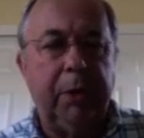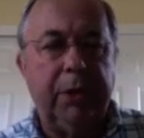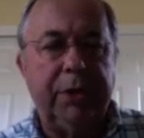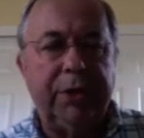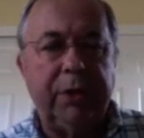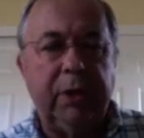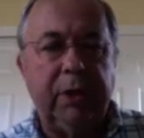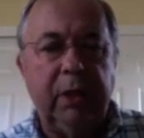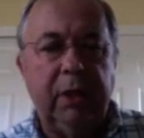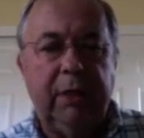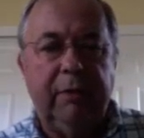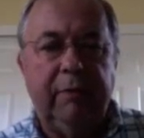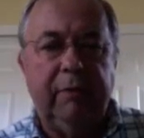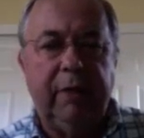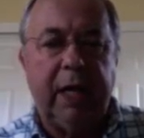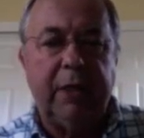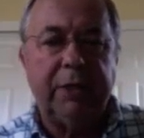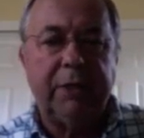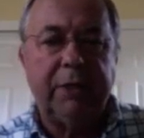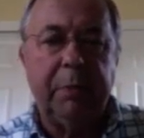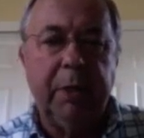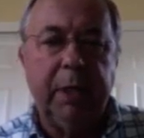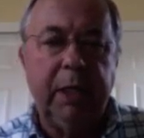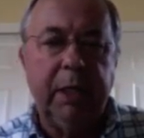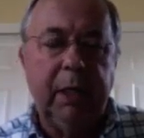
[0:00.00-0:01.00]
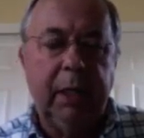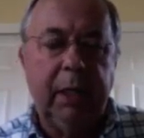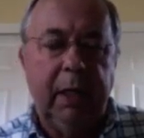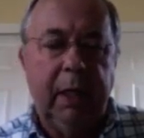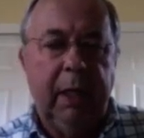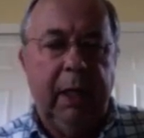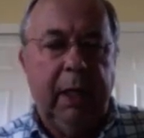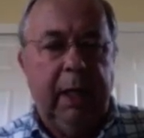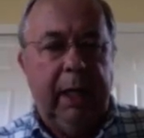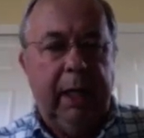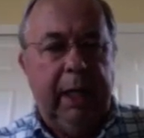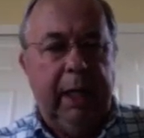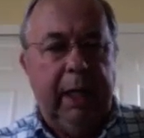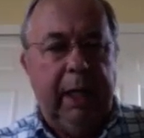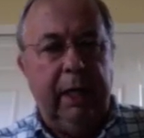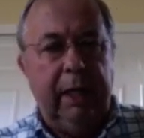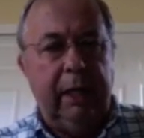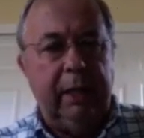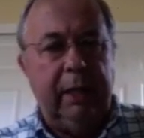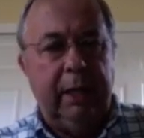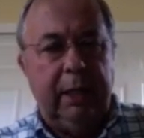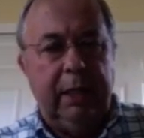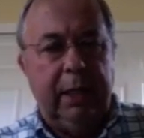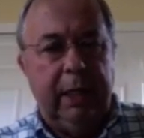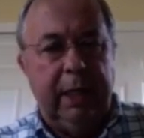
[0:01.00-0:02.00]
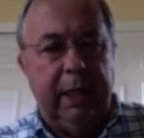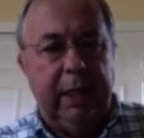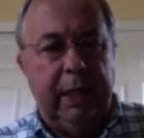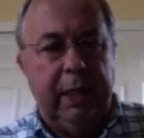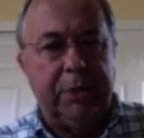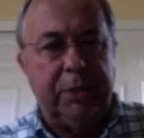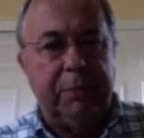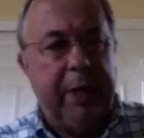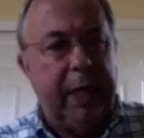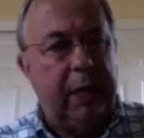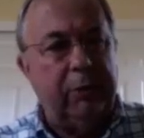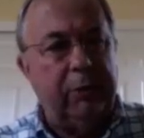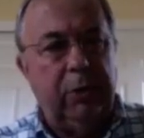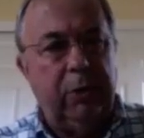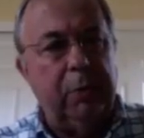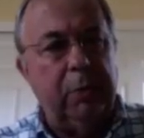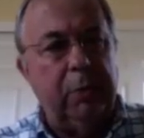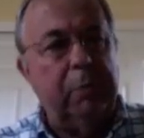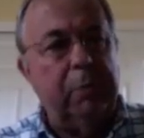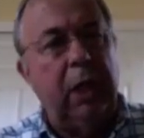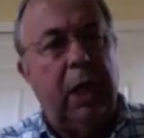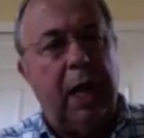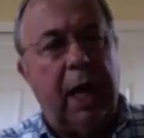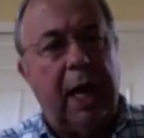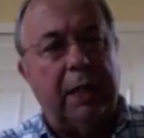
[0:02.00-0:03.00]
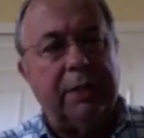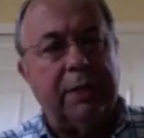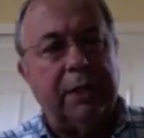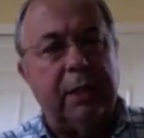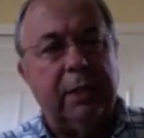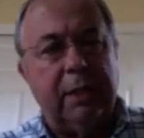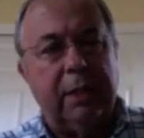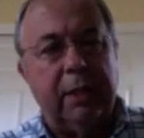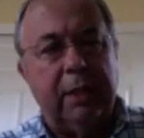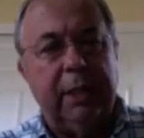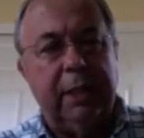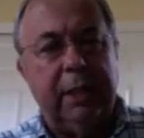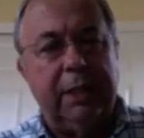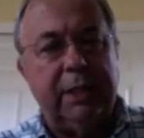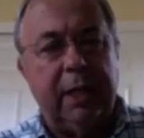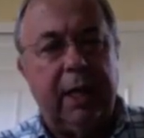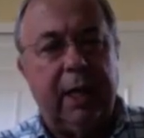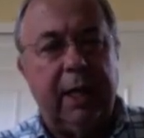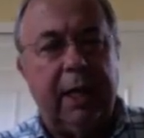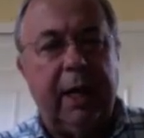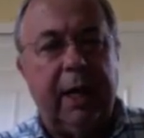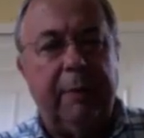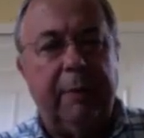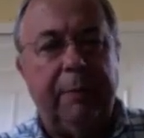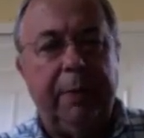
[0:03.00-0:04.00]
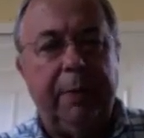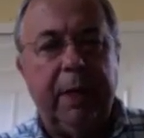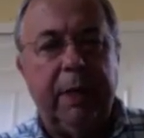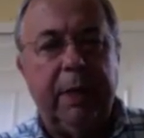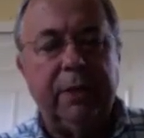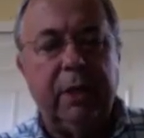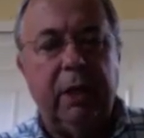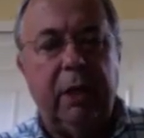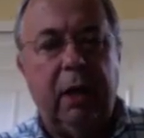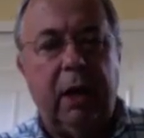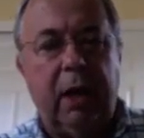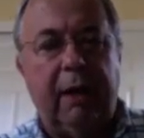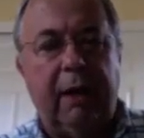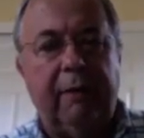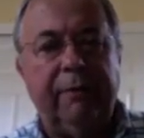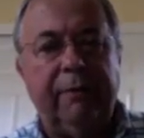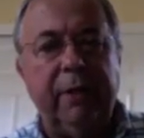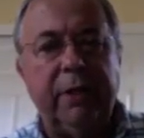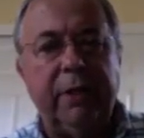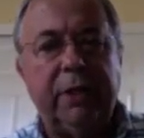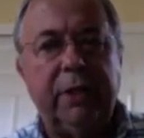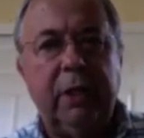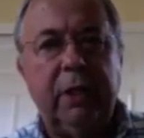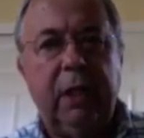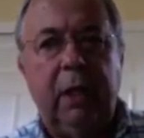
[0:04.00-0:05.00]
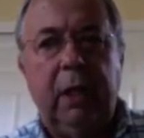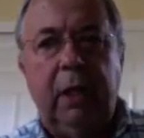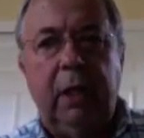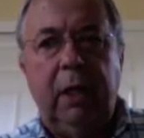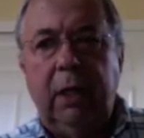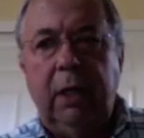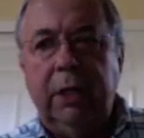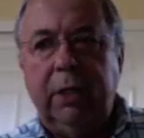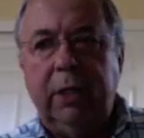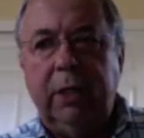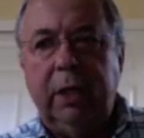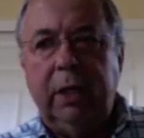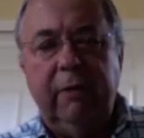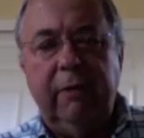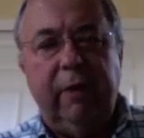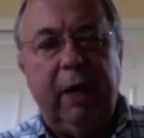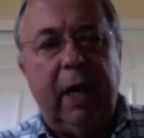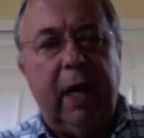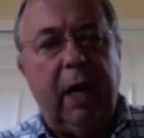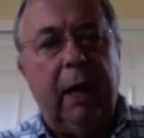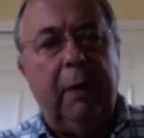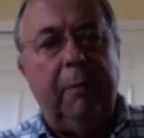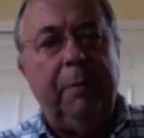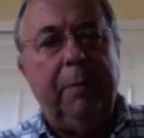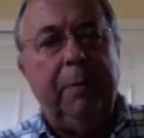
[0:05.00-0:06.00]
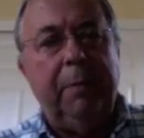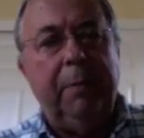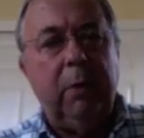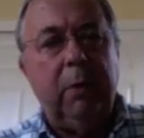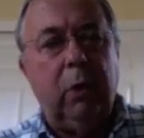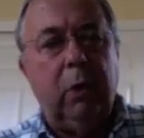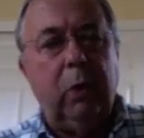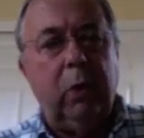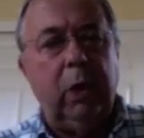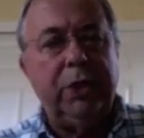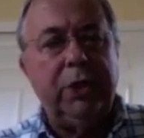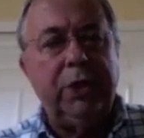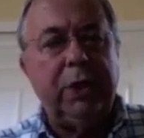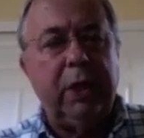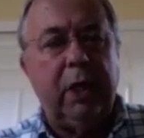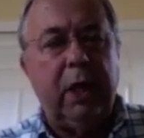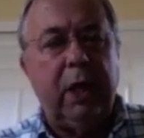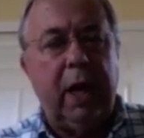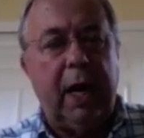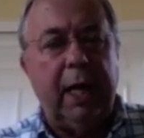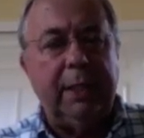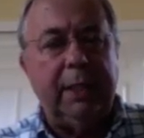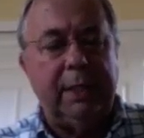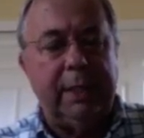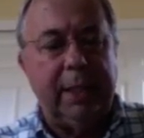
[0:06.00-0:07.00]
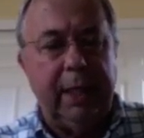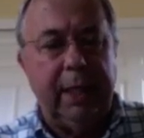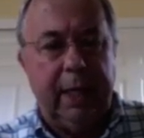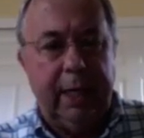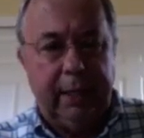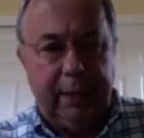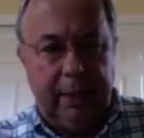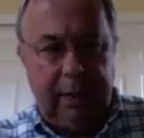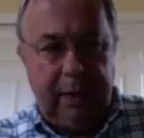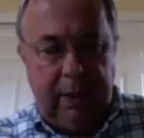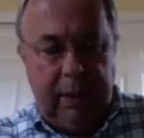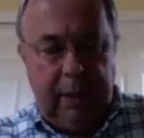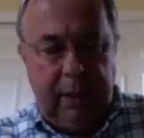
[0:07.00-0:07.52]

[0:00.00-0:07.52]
personal investment in his bedroom closet that he set up as an office to develop course content.